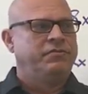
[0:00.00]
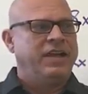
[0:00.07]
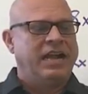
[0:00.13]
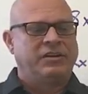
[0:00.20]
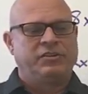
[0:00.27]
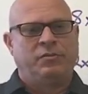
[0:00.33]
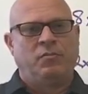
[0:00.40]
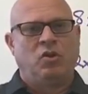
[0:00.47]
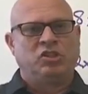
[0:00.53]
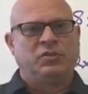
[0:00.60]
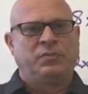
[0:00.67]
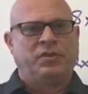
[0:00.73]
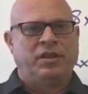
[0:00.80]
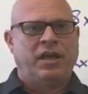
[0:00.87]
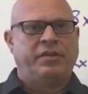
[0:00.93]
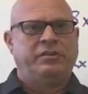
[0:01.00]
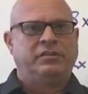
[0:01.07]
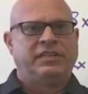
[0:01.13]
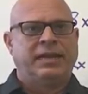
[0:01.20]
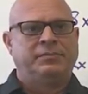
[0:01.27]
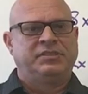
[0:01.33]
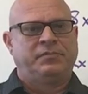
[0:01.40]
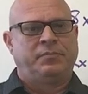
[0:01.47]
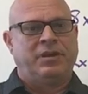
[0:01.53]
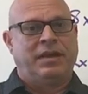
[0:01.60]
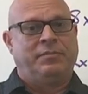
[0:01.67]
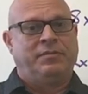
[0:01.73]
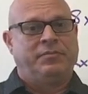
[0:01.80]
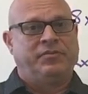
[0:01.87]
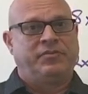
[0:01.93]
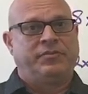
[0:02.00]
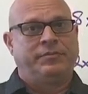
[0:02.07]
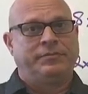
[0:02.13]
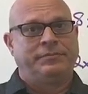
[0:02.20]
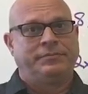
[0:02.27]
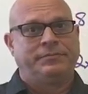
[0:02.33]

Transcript: factor multiple other types of problems.